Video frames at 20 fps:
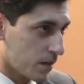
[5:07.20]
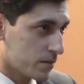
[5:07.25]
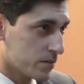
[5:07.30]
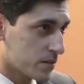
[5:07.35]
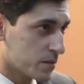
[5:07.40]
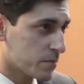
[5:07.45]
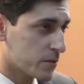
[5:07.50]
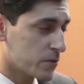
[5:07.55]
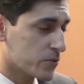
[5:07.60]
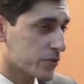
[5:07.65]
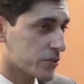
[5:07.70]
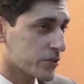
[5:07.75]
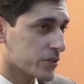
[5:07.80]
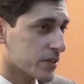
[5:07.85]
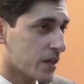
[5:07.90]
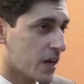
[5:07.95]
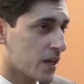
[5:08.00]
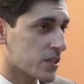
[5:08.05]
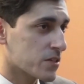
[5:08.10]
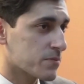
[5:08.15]
So
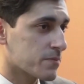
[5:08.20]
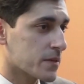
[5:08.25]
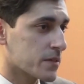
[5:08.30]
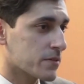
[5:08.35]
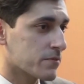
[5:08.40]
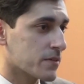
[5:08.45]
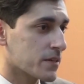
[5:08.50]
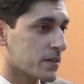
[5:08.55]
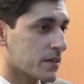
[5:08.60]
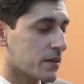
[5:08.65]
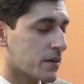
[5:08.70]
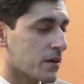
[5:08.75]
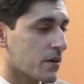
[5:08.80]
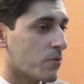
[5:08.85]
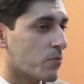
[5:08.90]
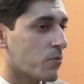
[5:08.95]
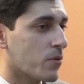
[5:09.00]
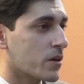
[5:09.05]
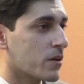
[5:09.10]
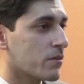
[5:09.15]
Balochistan specific,
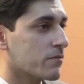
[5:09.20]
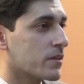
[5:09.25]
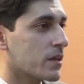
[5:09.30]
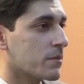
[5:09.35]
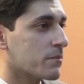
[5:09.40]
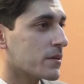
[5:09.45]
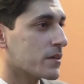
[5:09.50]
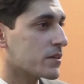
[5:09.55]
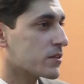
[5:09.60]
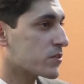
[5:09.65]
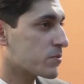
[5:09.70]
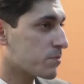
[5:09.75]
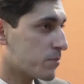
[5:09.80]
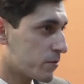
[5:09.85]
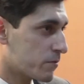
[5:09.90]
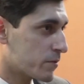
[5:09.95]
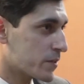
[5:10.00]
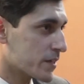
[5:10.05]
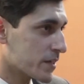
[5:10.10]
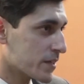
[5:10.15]
one of them is
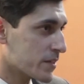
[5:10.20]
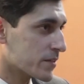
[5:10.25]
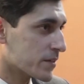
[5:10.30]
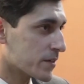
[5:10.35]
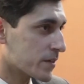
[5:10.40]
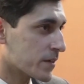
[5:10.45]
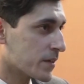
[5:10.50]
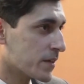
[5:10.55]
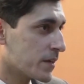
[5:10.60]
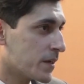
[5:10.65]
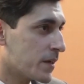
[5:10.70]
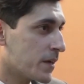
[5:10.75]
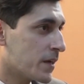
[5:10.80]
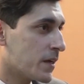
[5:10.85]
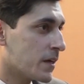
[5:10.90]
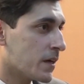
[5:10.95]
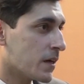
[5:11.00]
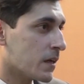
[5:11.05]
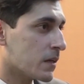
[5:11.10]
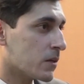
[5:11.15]
poverty, sir.
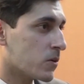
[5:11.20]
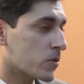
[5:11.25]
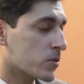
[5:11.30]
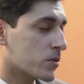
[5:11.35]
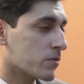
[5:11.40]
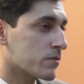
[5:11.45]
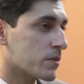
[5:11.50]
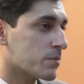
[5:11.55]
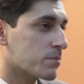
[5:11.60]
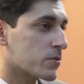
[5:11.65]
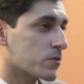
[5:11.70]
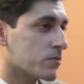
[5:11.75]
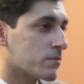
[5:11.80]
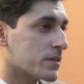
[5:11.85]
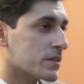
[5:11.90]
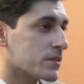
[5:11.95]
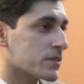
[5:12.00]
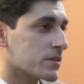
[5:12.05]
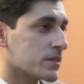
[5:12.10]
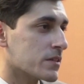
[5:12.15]
A lot of the
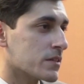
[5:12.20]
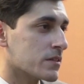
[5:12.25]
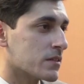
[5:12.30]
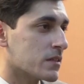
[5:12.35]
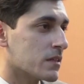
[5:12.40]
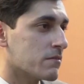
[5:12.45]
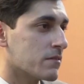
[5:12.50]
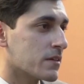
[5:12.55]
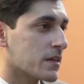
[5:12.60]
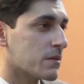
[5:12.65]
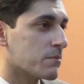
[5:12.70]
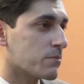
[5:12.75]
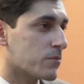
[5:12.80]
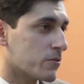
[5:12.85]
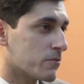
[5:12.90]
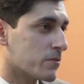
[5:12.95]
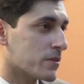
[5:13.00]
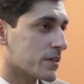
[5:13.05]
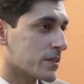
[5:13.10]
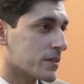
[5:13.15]
province is living in
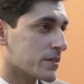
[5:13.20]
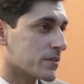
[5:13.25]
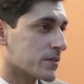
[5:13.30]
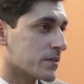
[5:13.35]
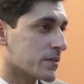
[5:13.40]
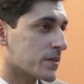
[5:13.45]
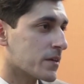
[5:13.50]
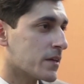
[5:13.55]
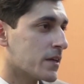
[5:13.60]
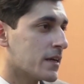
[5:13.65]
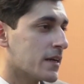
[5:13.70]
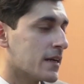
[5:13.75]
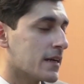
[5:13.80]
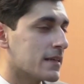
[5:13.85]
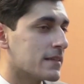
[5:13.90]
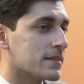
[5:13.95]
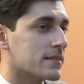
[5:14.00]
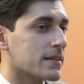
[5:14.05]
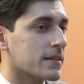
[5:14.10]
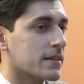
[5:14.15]
poverty, sir.
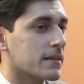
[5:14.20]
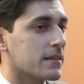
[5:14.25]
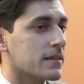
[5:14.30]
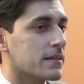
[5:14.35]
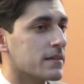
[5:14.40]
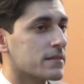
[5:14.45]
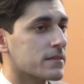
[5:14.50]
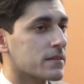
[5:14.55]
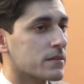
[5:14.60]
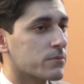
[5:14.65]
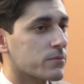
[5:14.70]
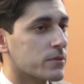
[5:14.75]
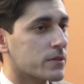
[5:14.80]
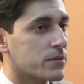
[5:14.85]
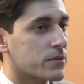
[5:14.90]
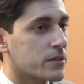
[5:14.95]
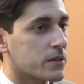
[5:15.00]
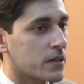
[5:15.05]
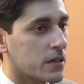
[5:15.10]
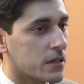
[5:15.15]
And secondly, sir,
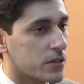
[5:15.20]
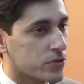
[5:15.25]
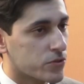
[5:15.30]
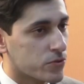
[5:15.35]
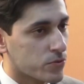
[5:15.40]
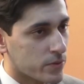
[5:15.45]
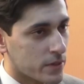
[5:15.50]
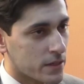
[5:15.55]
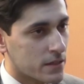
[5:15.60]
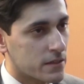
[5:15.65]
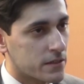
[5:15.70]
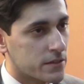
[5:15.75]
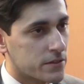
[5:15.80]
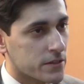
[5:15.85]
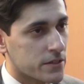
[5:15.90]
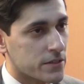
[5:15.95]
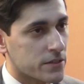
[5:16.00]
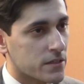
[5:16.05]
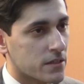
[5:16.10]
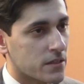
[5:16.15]
with regards to
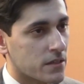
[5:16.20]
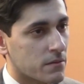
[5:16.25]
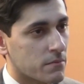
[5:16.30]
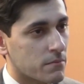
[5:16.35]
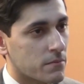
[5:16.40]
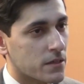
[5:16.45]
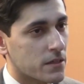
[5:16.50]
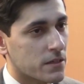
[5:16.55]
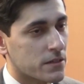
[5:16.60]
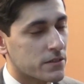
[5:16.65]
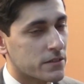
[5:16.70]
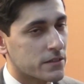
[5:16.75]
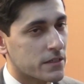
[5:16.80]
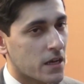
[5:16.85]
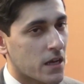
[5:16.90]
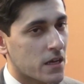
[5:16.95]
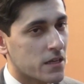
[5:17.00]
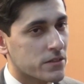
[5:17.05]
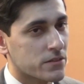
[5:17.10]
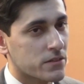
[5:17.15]
illiteracy, because it
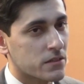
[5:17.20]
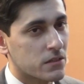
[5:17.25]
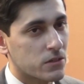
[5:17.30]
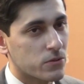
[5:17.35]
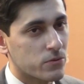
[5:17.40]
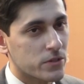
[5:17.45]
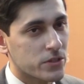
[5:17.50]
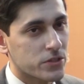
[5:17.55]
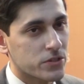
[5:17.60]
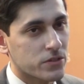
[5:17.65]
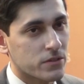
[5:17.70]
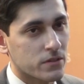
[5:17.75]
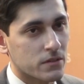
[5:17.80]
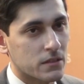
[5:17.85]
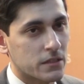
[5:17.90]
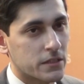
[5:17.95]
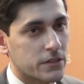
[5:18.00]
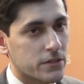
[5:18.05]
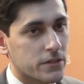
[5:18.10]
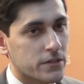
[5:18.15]
has the lowest
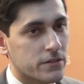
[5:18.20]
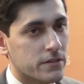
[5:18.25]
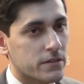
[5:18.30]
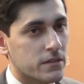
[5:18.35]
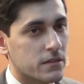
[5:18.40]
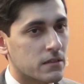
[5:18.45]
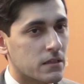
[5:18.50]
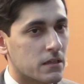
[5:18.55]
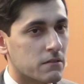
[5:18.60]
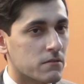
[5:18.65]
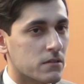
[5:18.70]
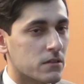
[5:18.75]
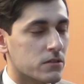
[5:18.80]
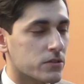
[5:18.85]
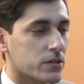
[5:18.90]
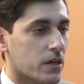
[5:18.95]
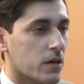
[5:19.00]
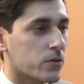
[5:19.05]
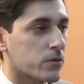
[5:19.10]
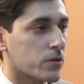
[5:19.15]
literacy
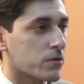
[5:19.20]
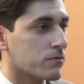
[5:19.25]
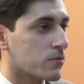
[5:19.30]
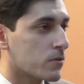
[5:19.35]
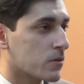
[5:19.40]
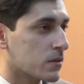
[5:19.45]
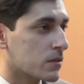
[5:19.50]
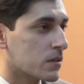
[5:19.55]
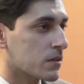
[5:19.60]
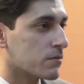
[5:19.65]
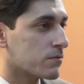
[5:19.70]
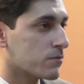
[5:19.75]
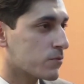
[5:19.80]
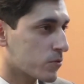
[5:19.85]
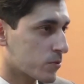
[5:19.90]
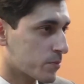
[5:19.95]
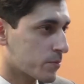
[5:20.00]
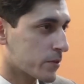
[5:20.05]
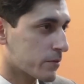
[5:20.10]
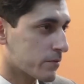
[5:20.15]
levels out of all the
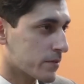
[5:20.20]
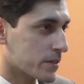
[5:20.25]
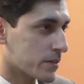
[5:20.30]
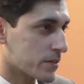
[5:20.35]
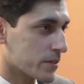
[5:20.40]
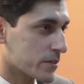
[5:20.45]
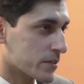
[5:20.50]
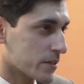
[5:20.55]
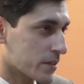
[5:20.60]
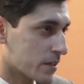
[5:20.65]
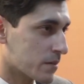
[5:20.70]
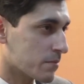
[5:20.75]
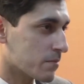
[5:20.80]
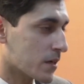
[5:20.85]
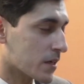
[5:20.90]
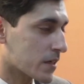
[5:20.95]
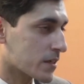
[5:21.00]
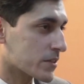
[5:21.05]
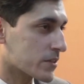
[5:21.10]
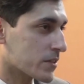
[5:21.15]
4 provinces in
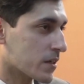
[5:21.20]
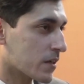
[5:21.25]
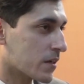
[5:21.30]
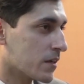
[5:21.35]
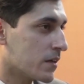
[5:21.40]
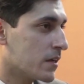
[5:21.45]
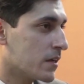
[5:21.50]
Pakistan.